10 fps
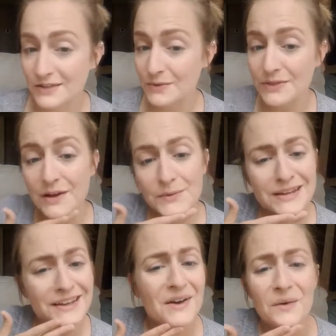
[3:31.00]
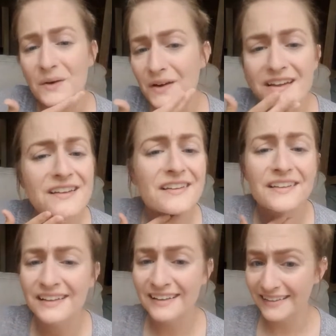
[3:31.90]
So there we go.
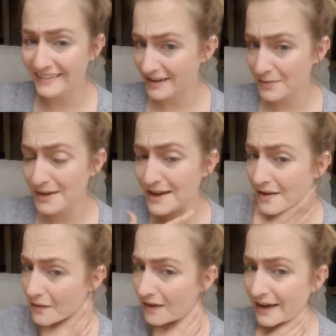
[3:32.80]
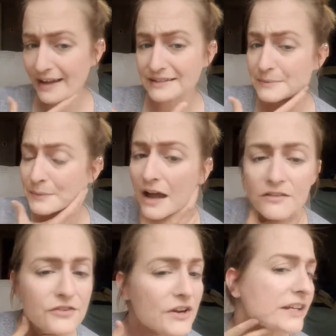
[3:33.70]
There we go. I got some
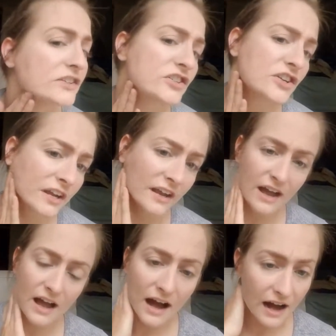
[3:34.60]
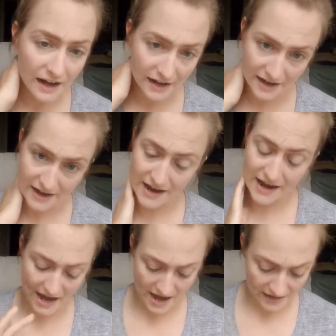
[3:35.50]
coverage.
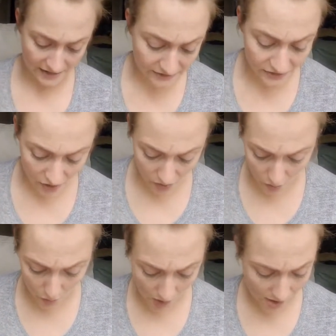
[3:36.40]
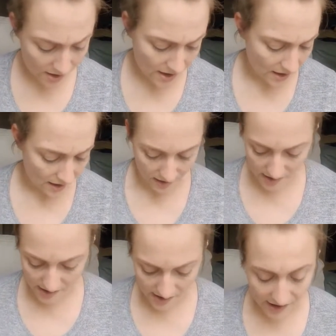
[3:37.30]
And so
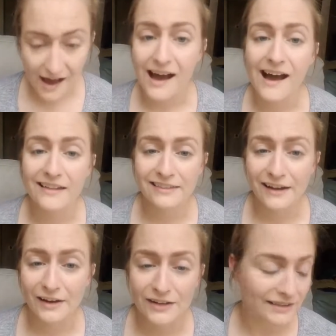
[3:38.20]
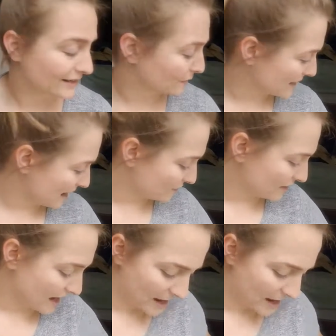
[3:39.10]
there we have it.